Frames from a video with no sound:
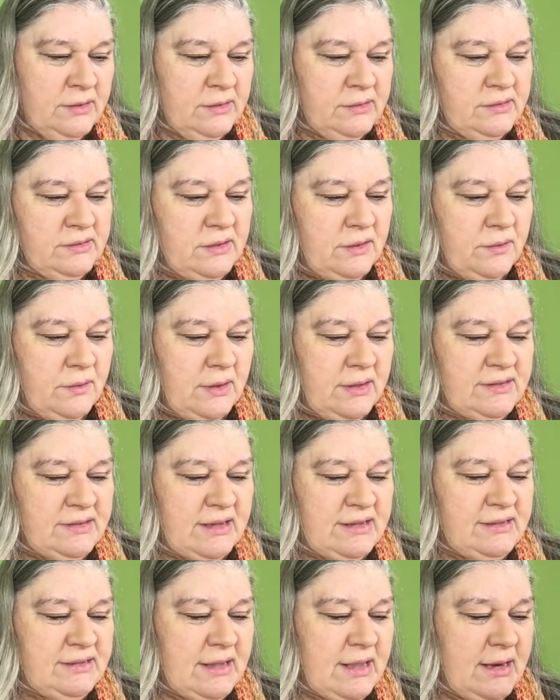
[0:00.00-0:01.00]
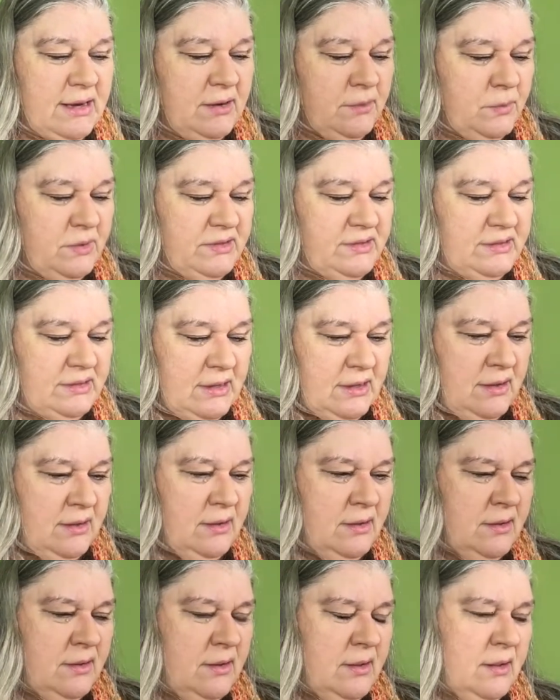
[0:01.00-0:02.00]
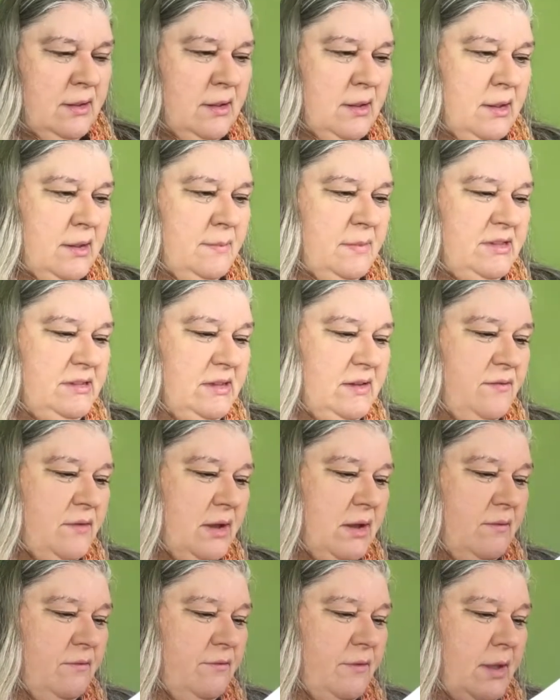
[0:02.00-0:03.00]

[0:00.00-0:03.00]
so as I said, it was, let me see if I can